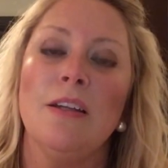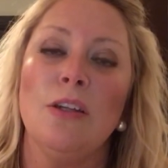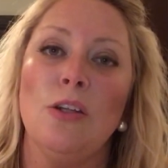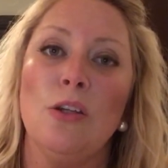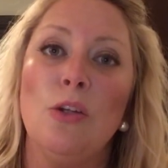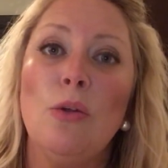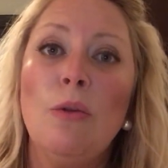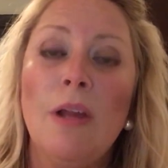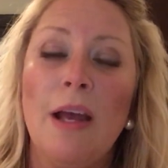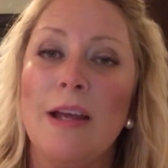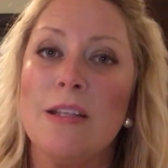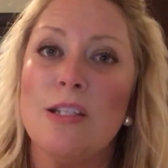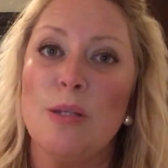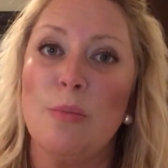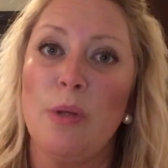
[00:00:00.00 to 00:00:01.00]
You
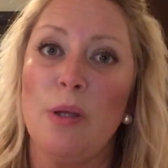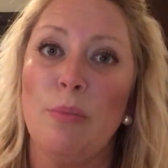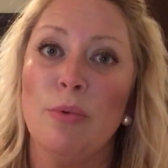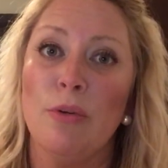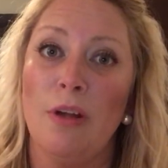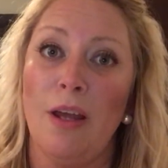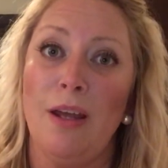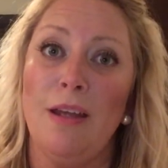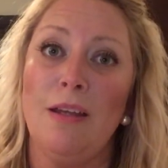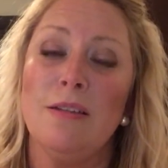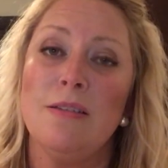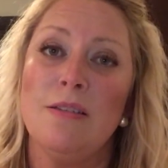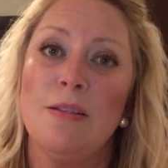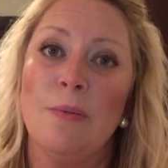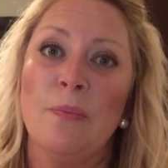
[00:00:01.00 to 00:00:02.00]
like to be
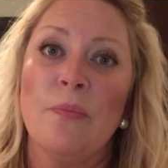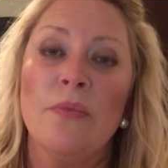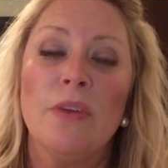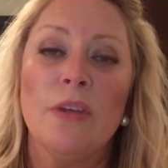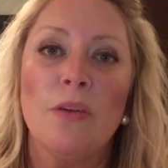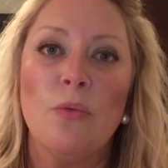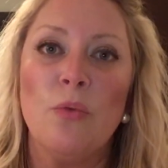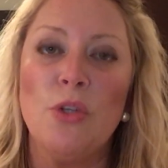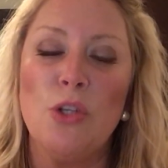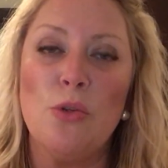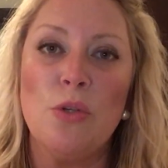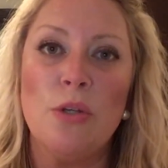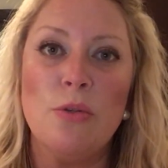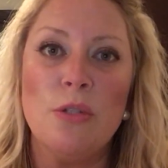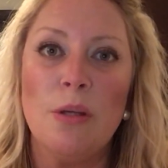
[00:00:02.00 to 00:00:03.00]
praised. When you
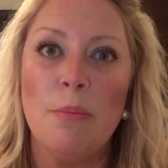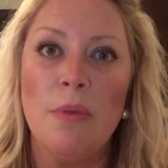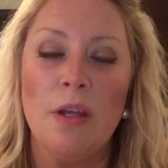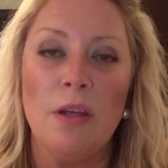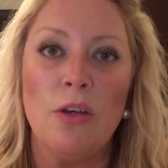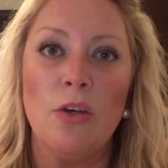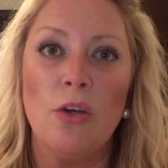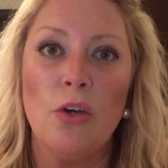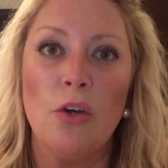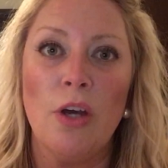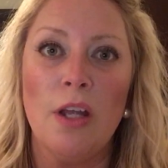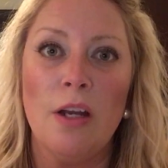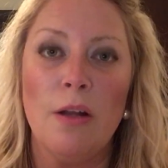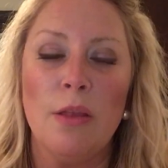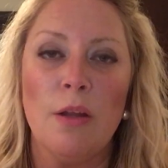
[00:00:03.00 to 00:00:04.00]
do something
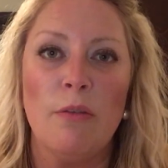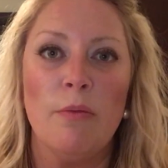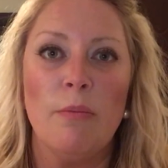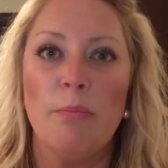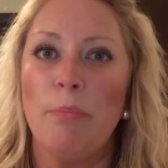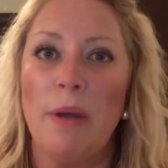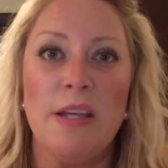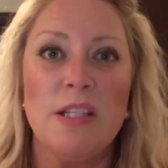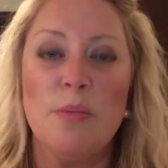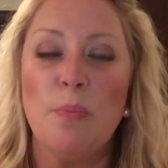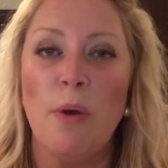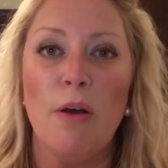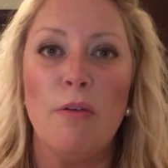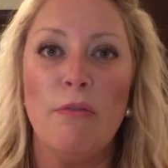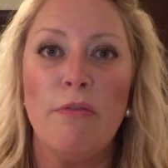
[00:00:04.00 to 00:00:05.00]
good on the
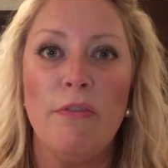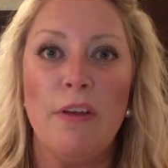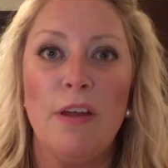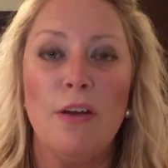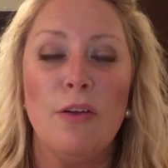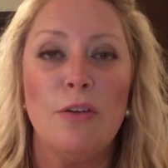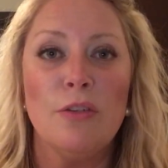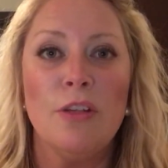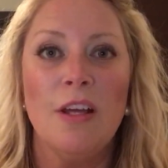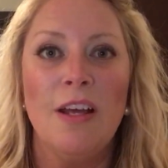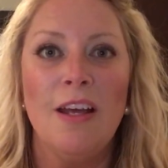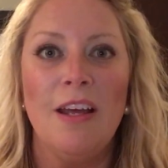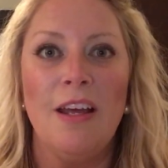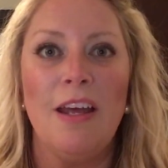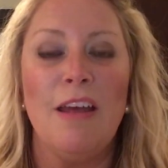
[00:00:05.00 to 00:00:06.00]
baseball field,
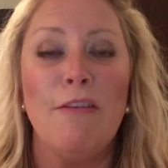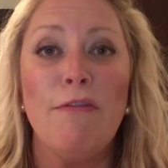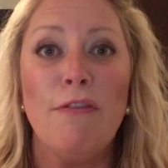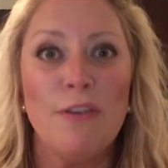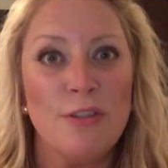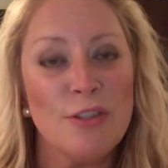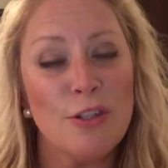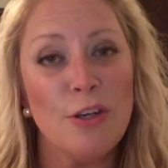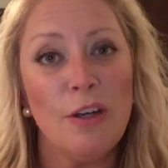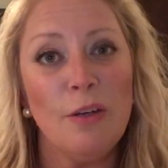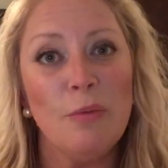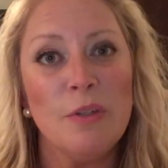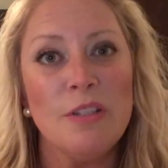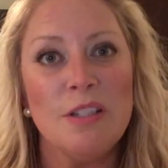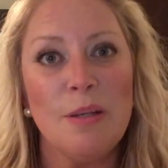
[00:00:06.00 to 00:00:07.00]
it feels
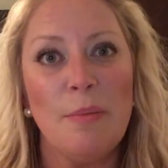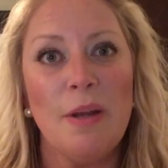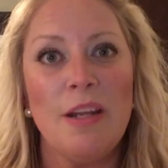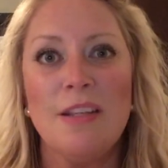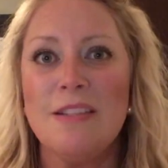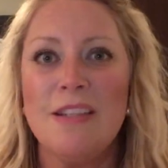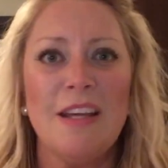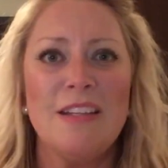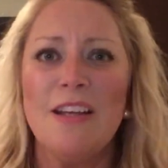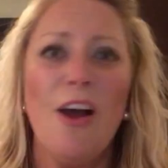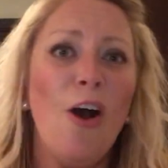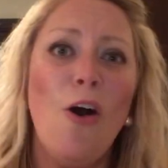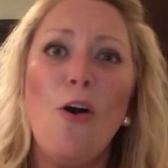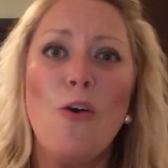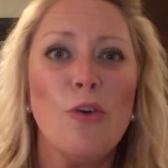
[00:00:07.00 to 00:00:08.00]
good when somebody says,
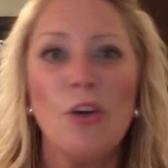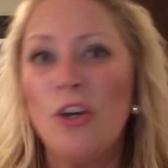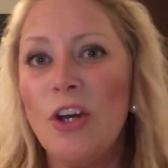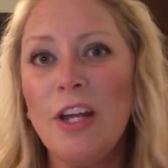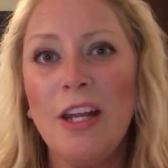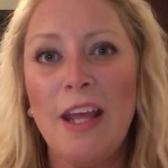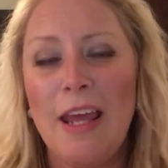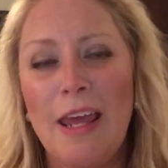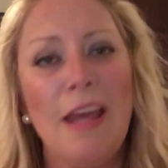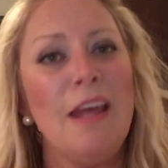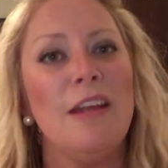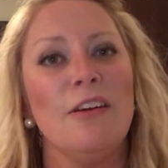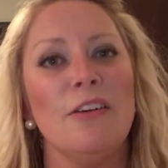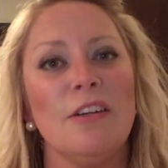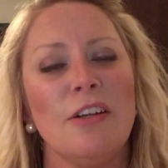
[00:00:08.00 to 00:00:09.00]
Oh, good
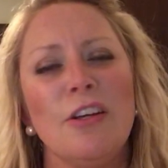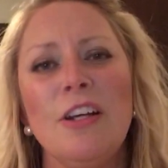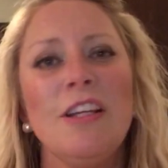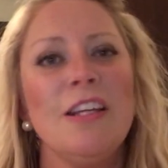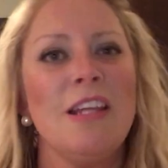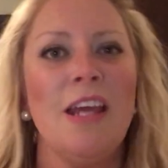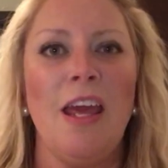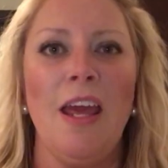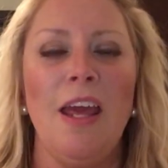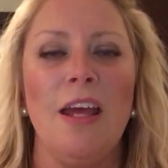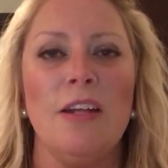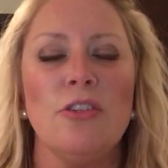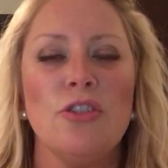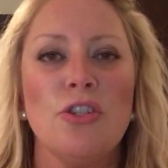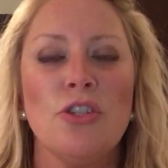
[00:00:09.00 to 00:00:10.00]
hit or good
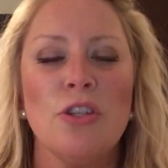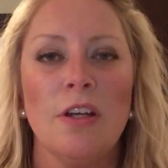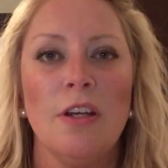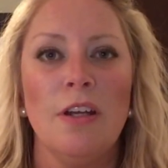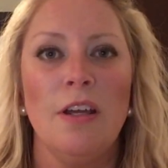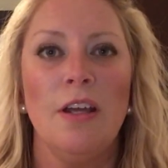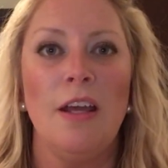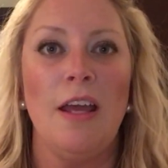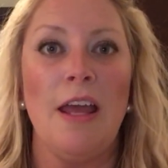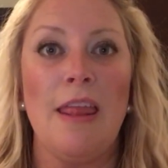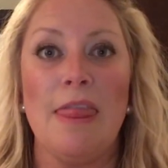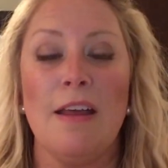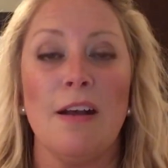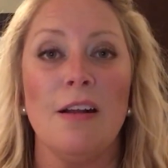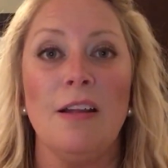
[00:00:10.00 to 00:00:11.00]
catch.
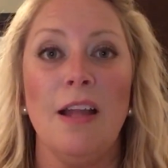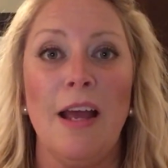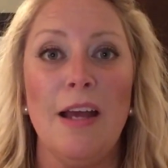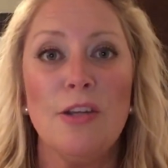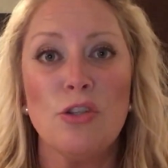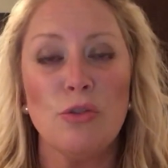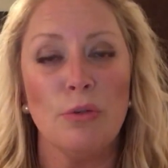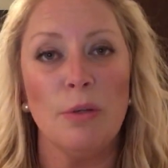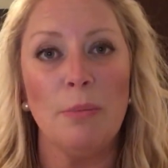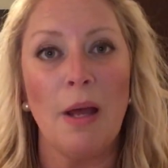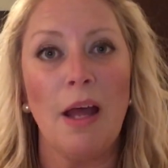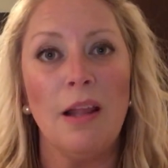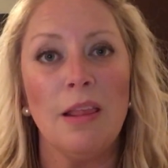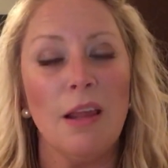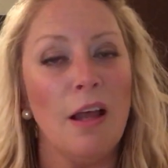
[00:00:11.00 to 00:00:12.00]
In the classroom,
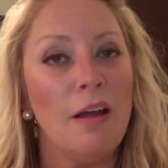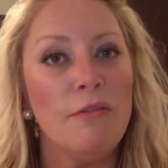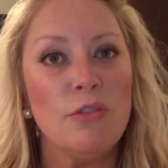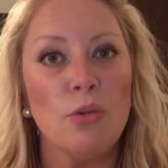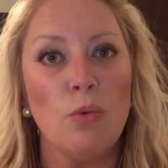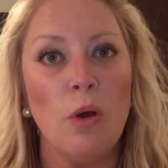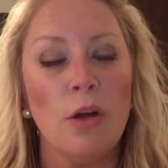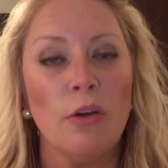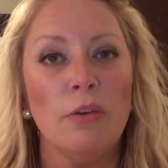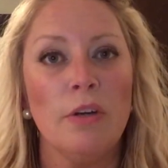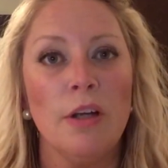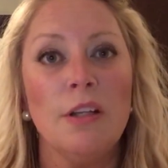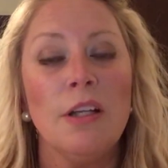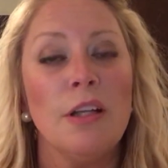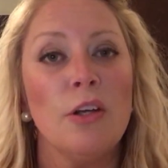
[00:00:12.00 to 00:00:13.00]
I love to walk
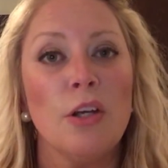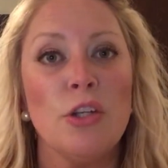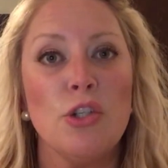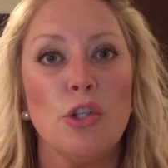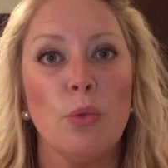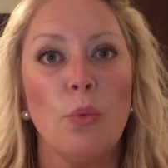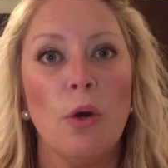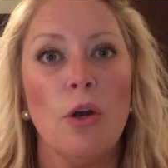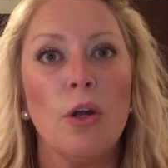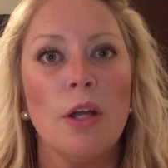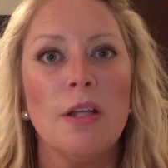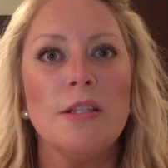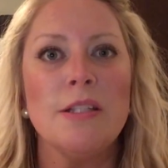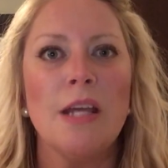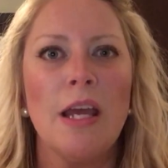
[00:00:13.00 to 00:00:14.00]
around and look at your work
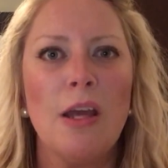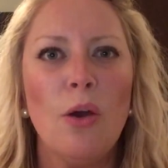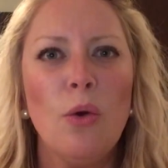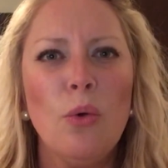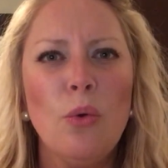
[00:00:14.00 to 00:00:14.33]
and say,